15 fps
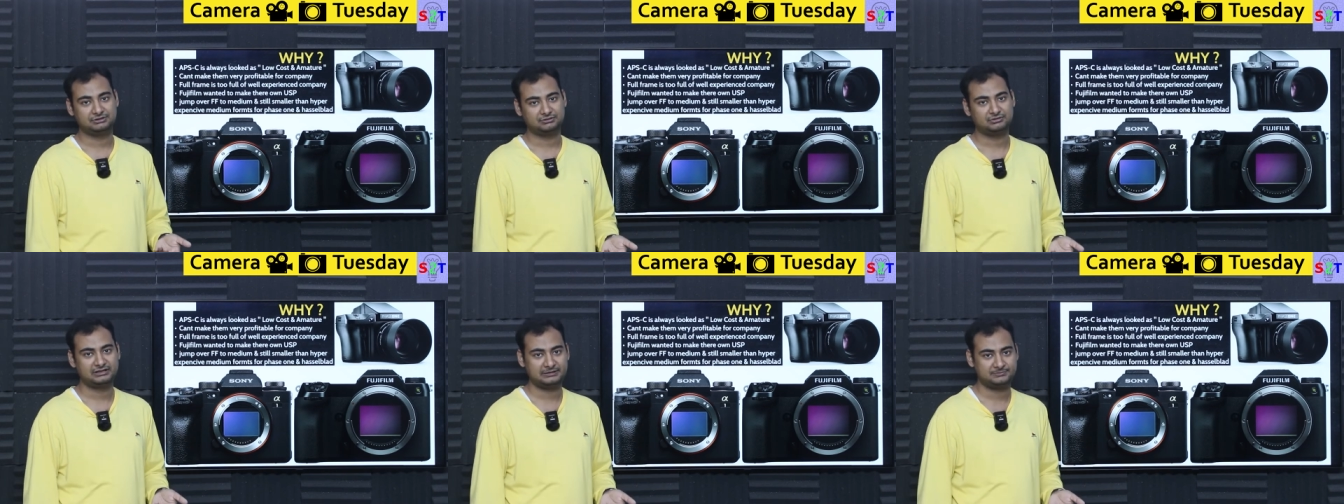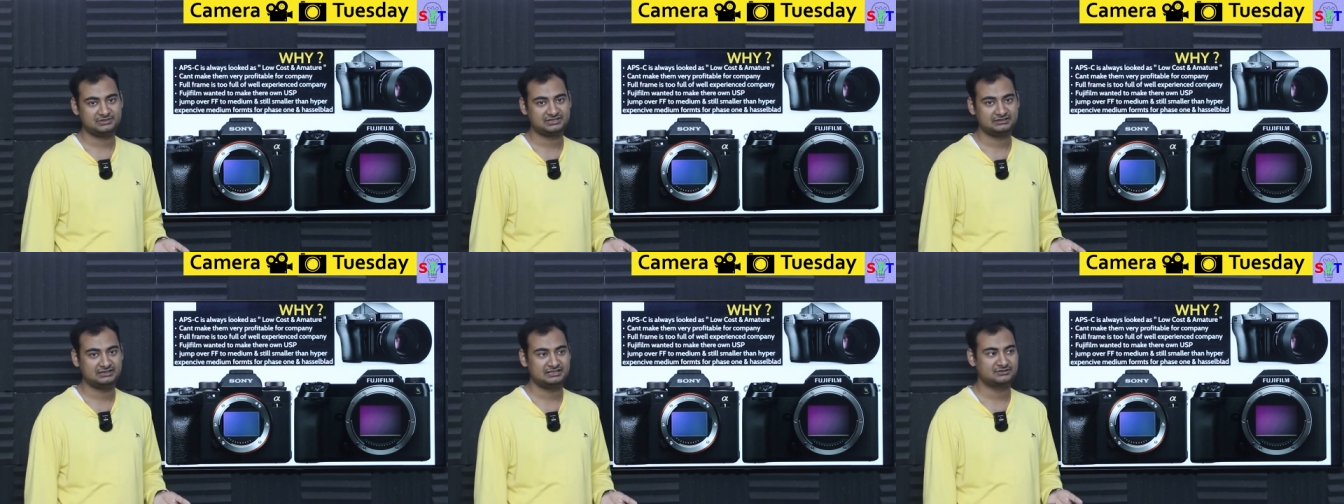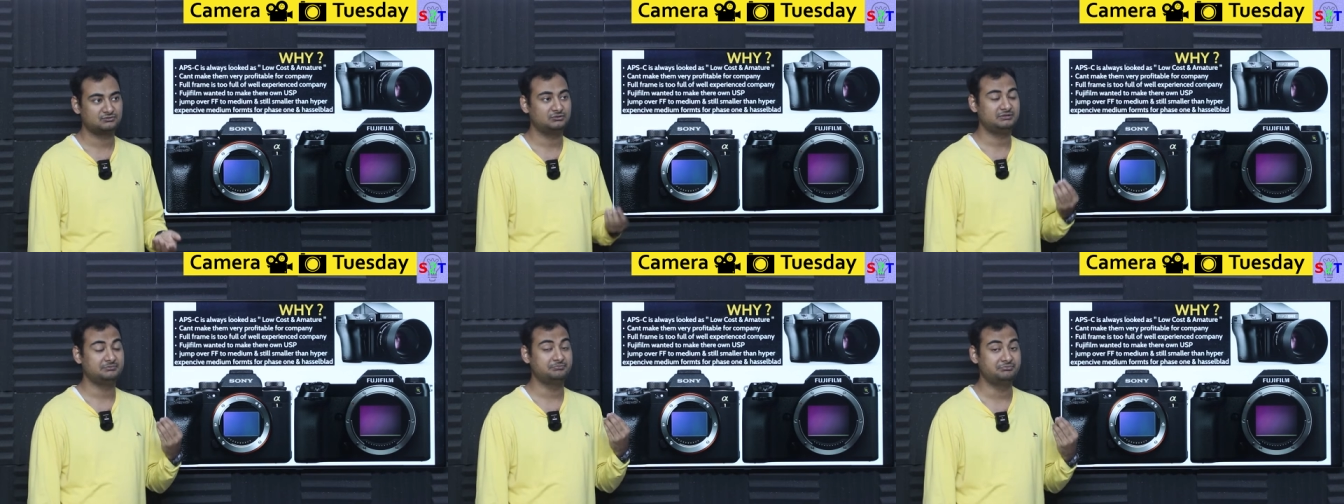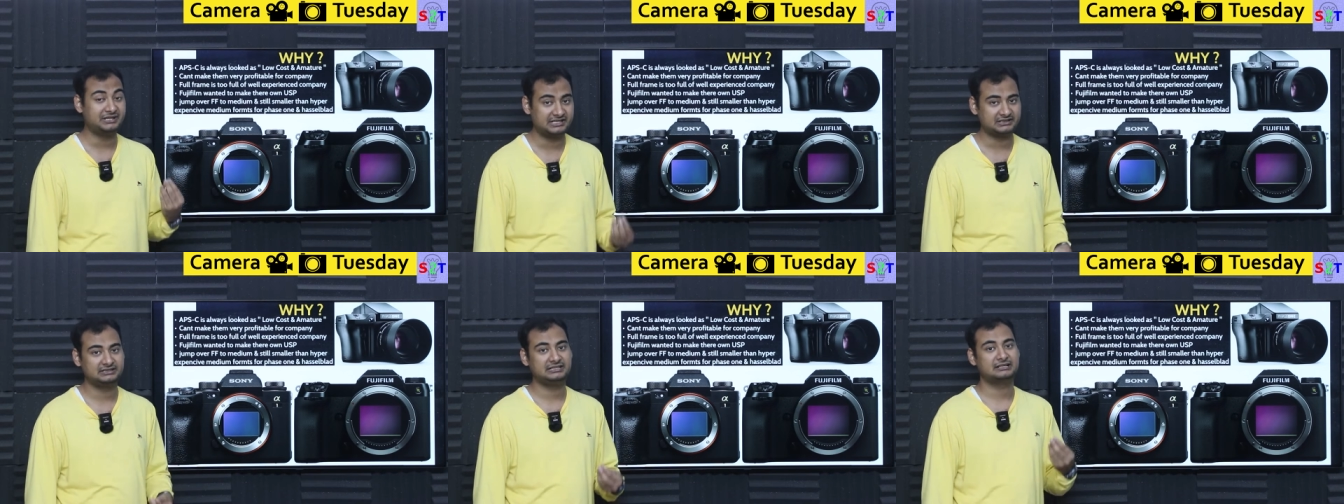you know APS-C lens would be
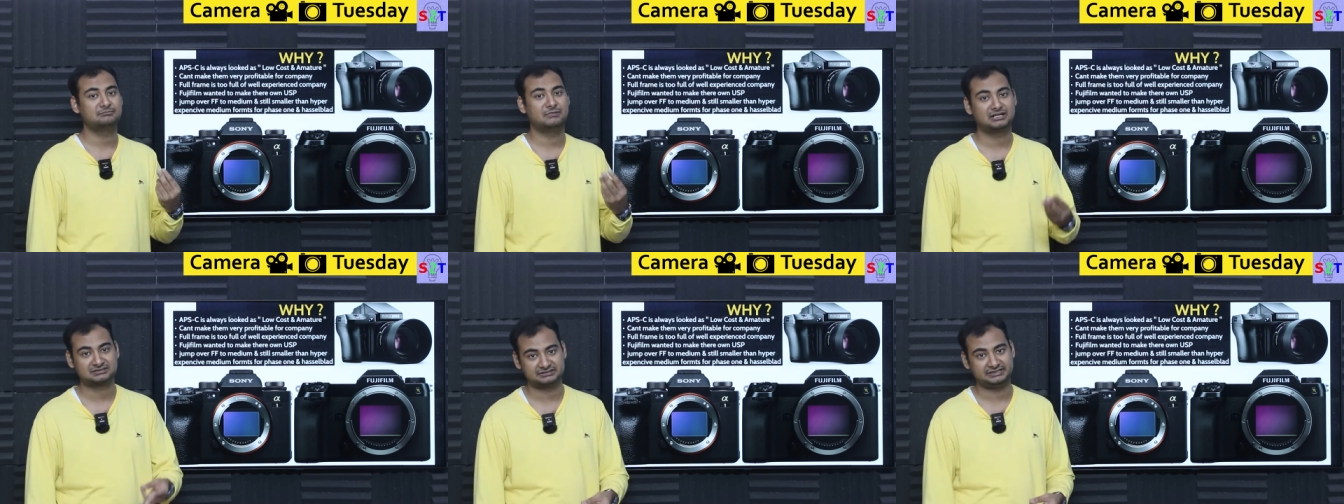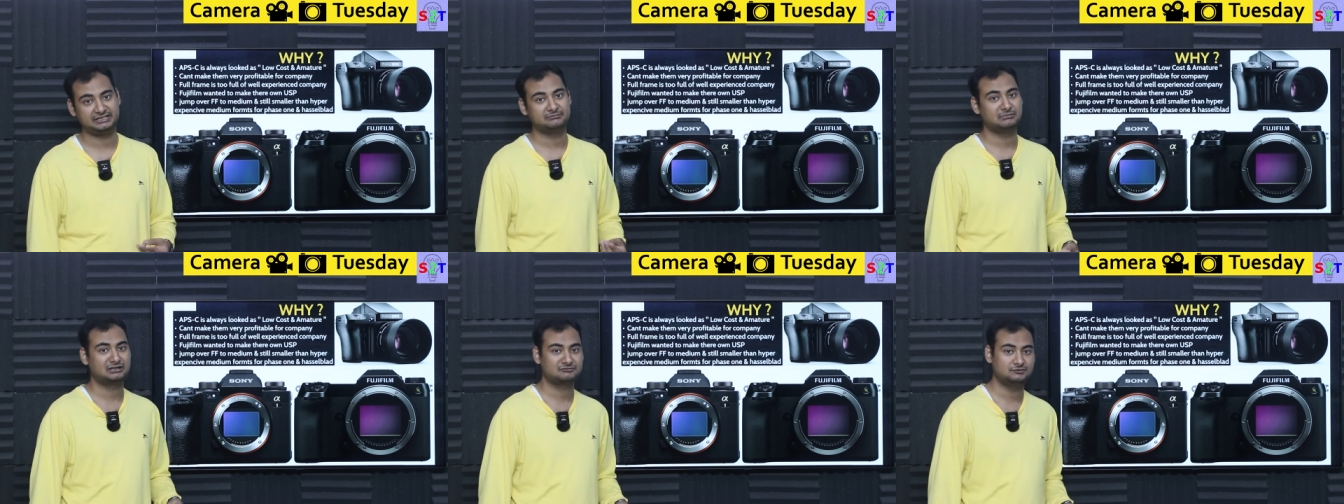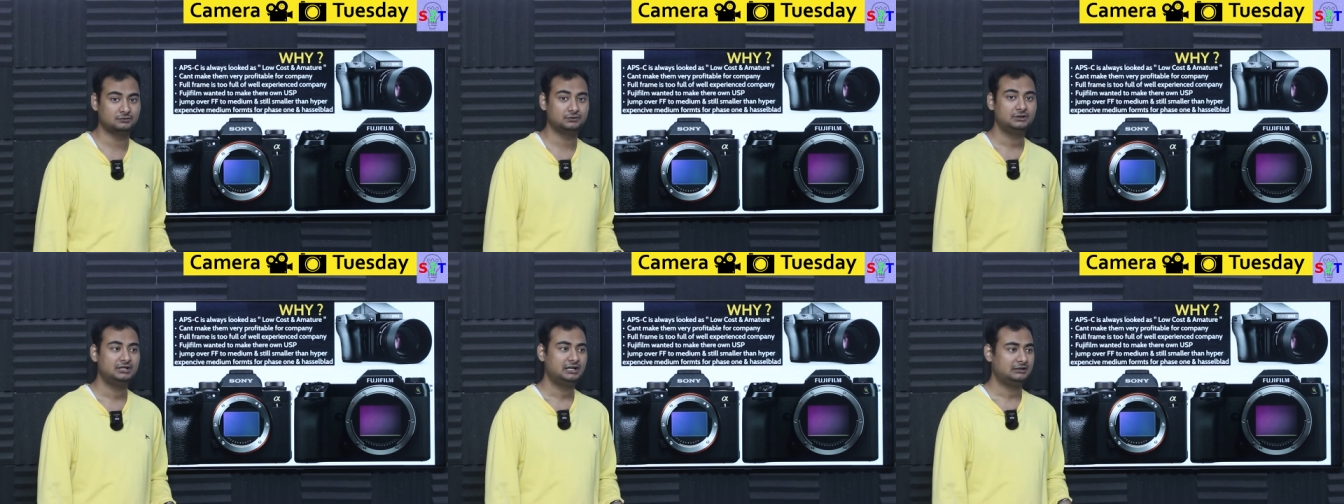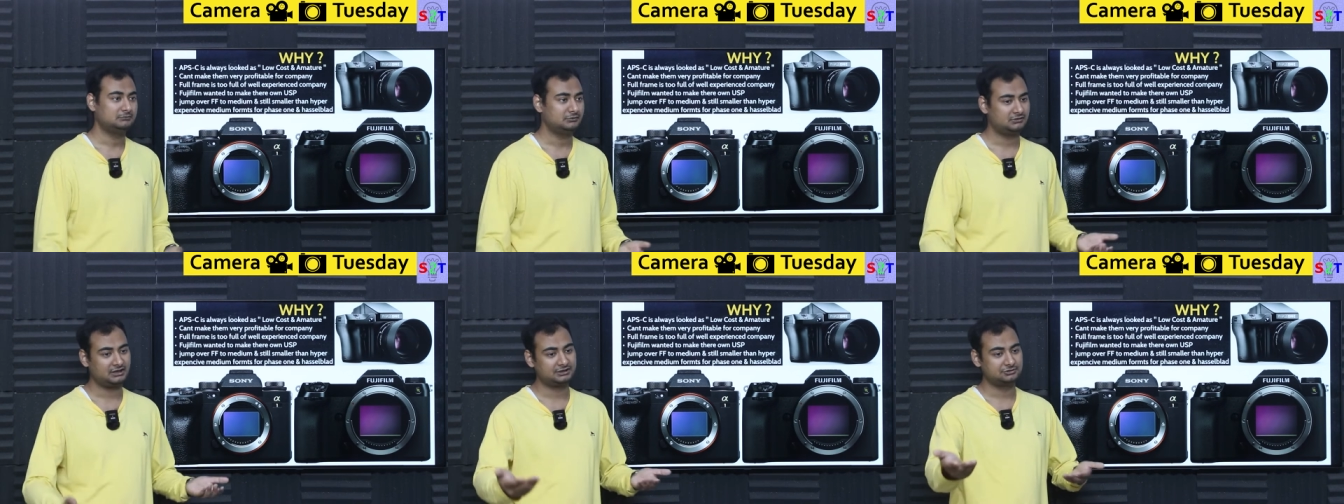barely at Mark 3 and Mark 4
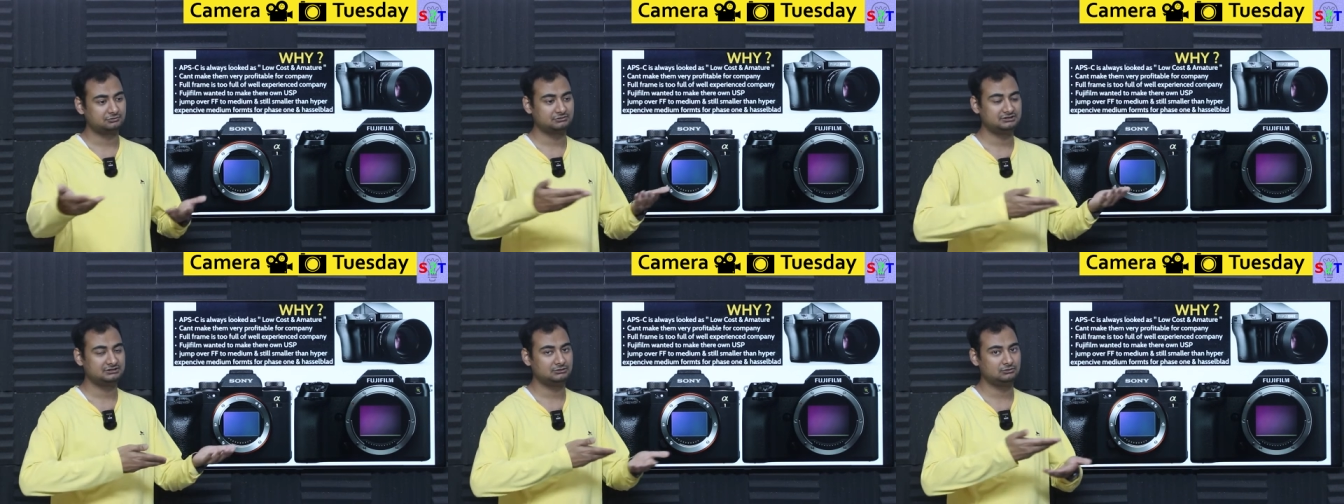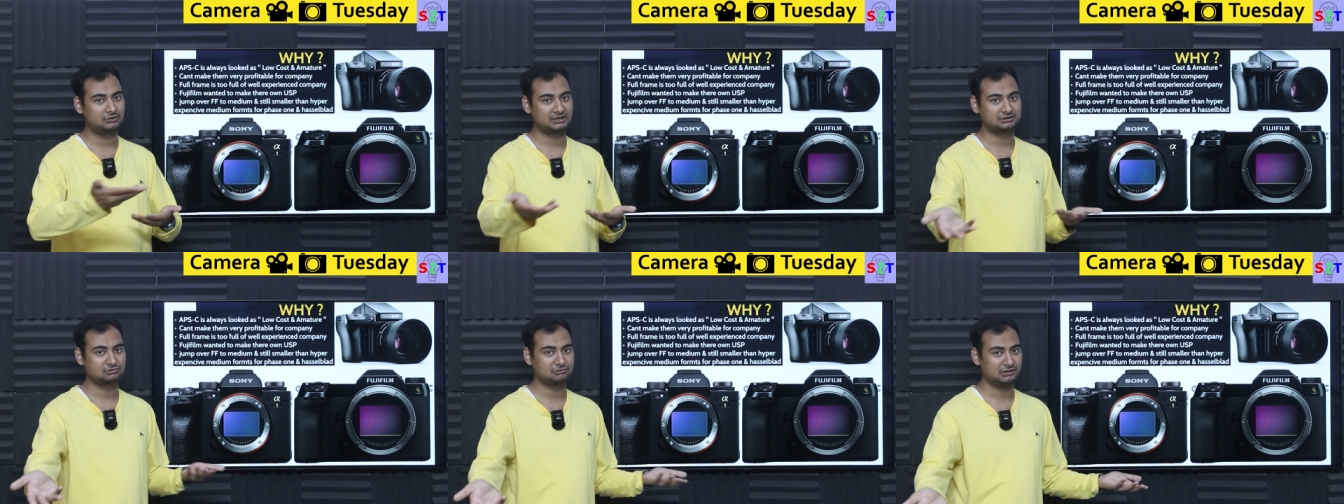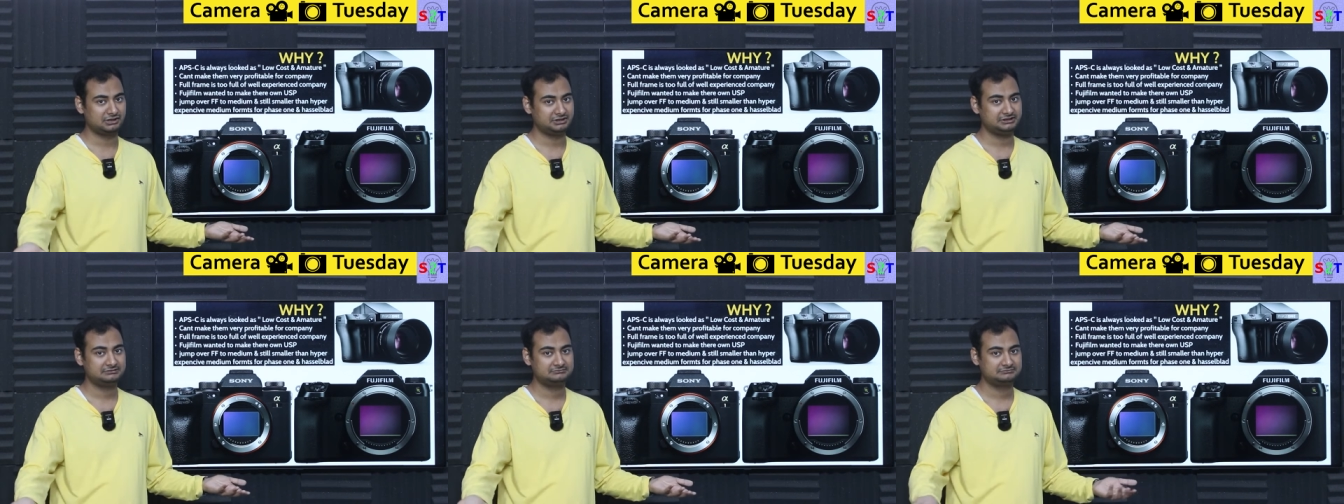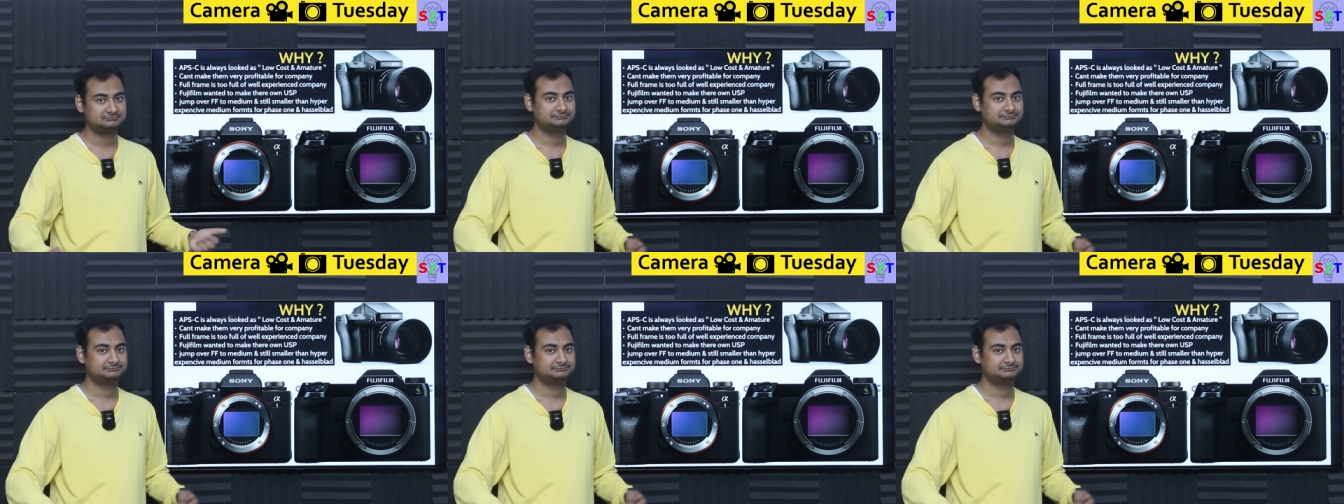and people like dude look at the quality.